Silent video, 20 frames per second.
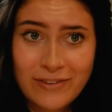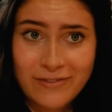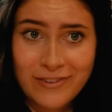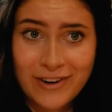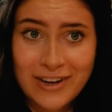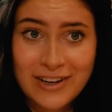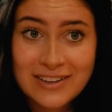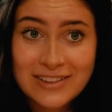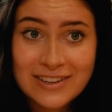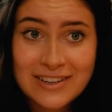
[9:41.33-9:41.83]

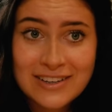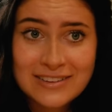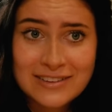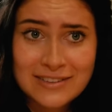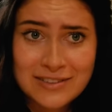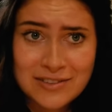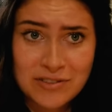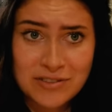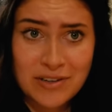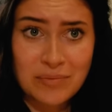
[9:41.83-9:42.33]
frankly,
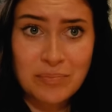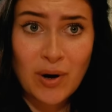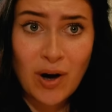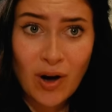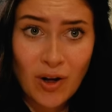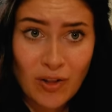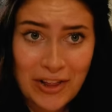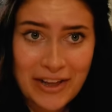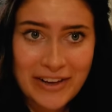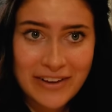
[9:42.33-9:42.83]
this is
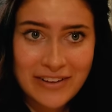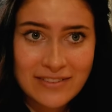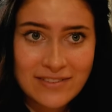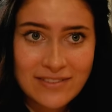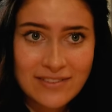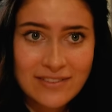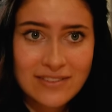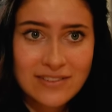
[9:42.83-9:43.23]
appalling.